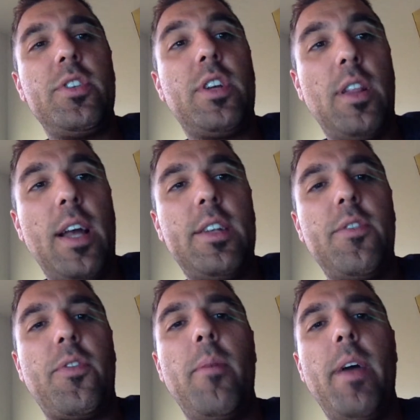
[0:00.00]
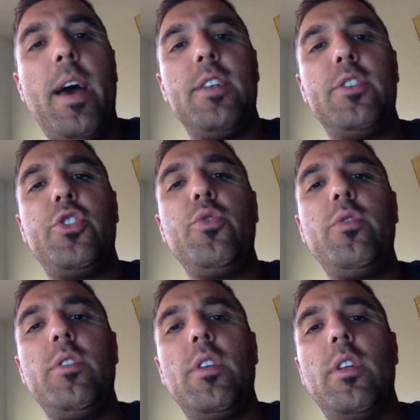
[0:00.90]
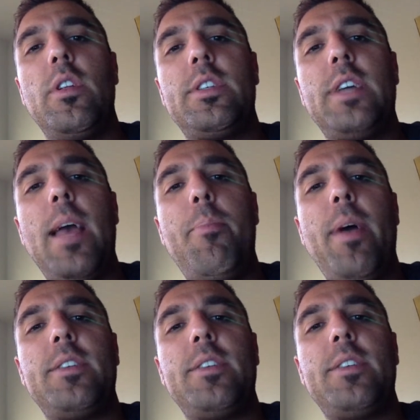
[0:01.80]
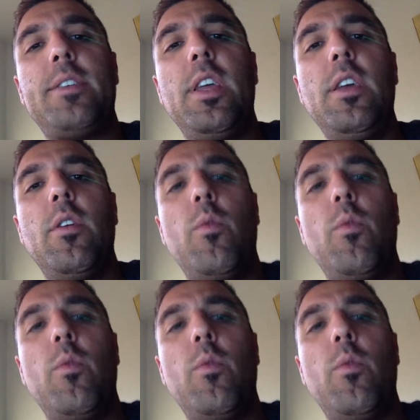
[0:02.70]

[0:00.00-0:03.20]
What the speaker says: collected from that Do Type activity?